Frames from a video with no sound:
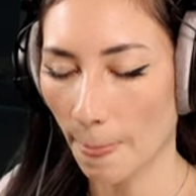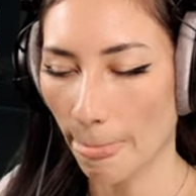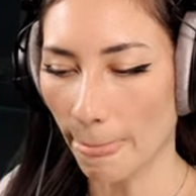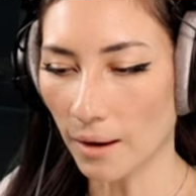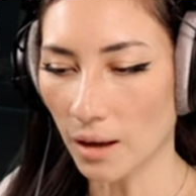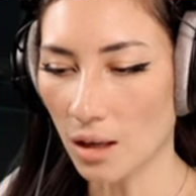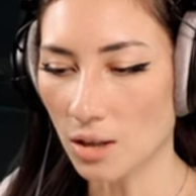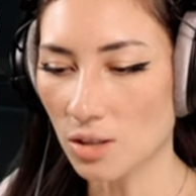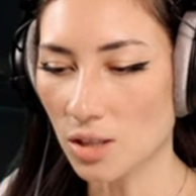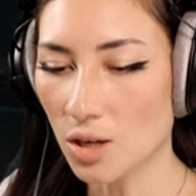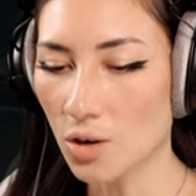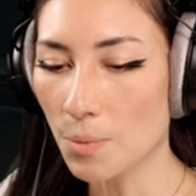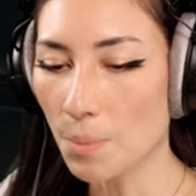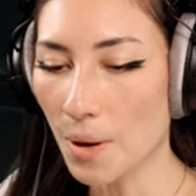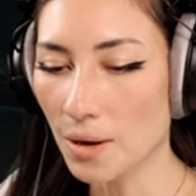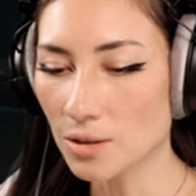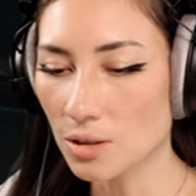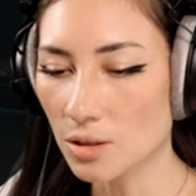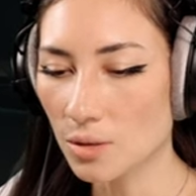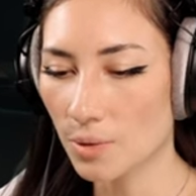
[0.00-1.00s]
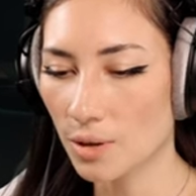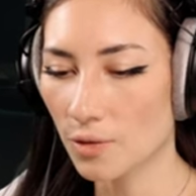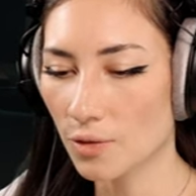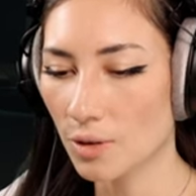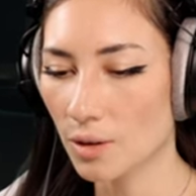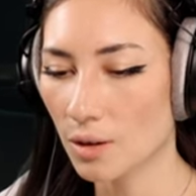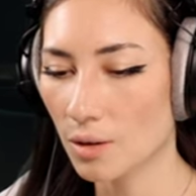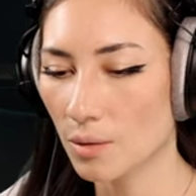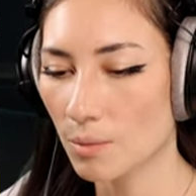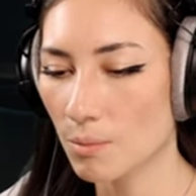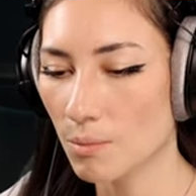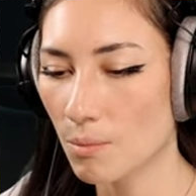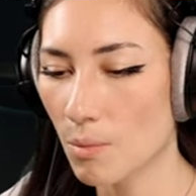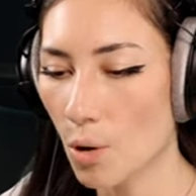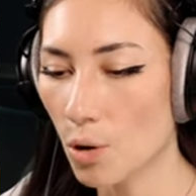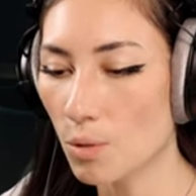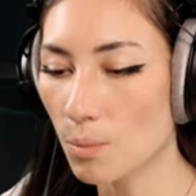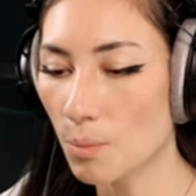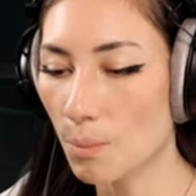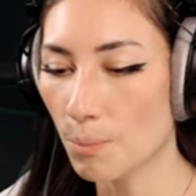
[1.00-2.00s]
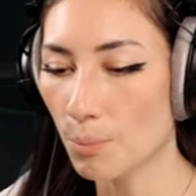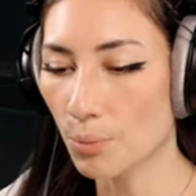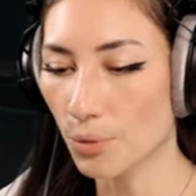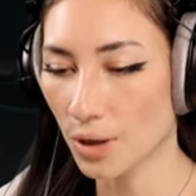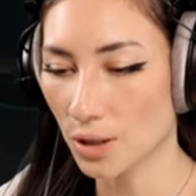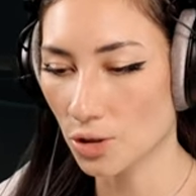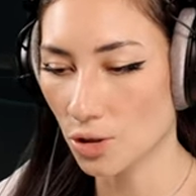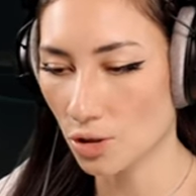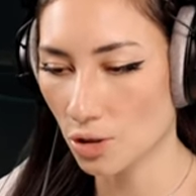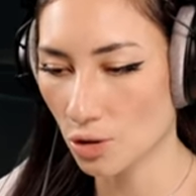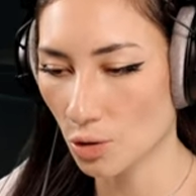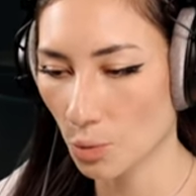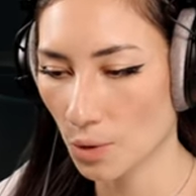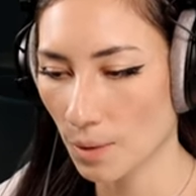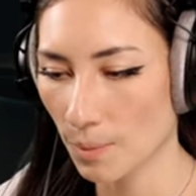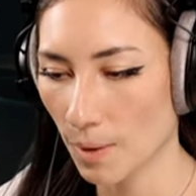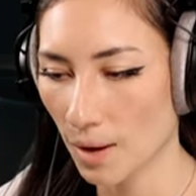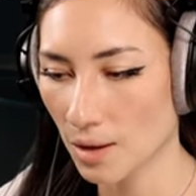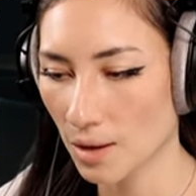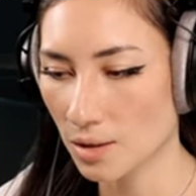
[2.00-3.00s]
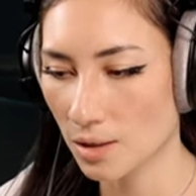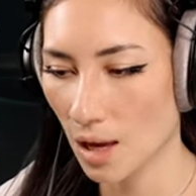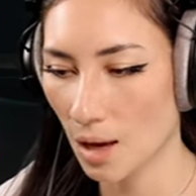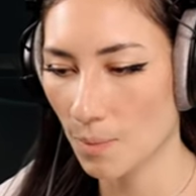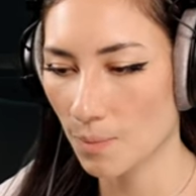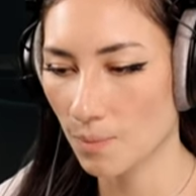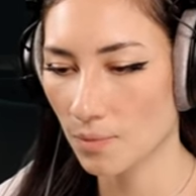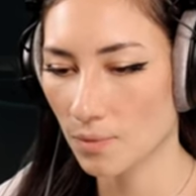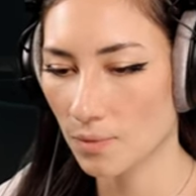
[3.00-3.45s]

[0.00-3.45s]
Okay, secret passage beneath the bridge, so we may escape.